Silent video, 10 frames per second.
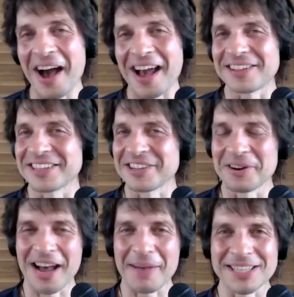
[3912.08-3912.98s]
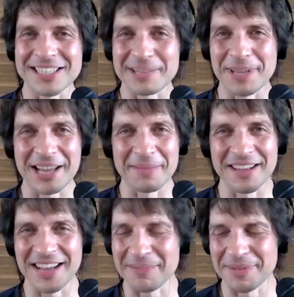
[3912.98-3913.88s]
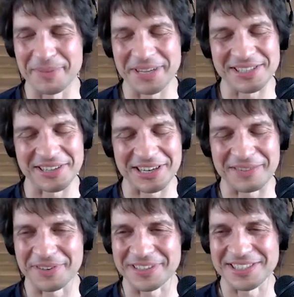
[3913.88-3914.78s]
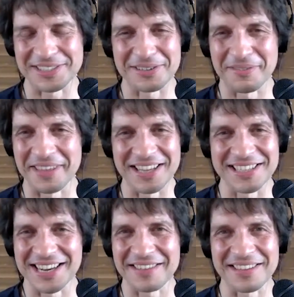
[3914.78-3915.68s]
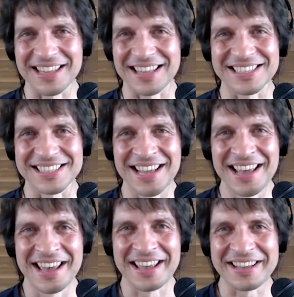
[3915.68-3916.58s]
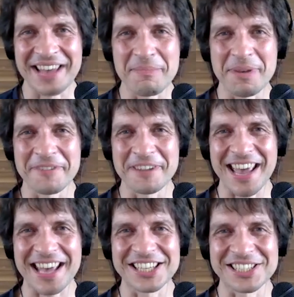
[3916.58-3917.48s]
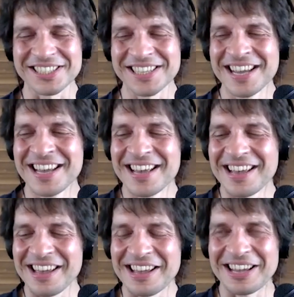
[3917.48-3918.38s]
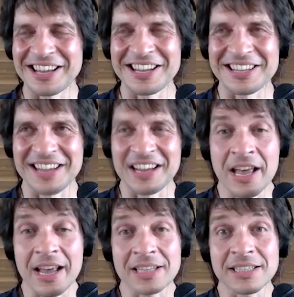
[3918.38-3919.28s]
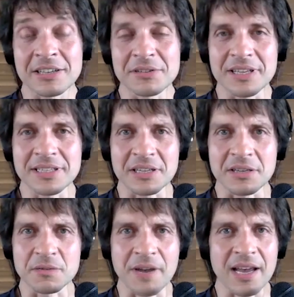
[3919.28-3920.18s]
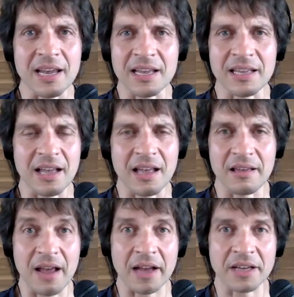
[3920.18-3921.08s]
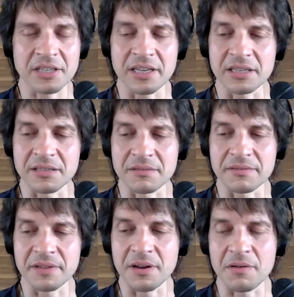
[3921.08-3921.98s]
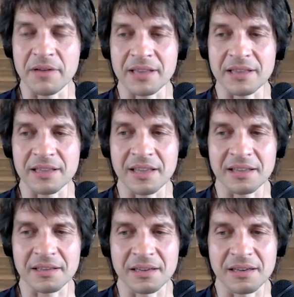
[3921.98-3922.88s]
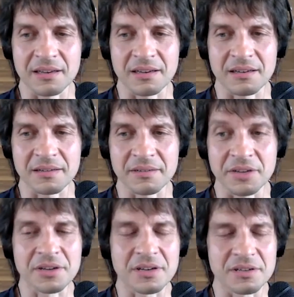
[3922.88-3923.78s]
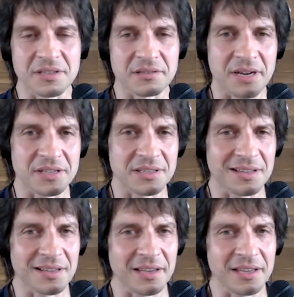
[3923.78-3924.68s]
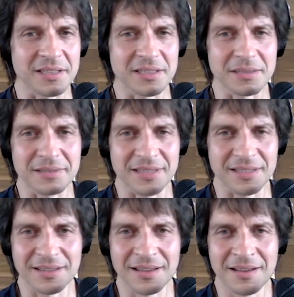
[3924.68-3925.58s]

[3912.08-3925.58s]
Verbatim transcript: I must admit, I'm a big sucker for these sort of things, and I think that this gamification, it's a good way actually to get the younger generation, get the kids into this,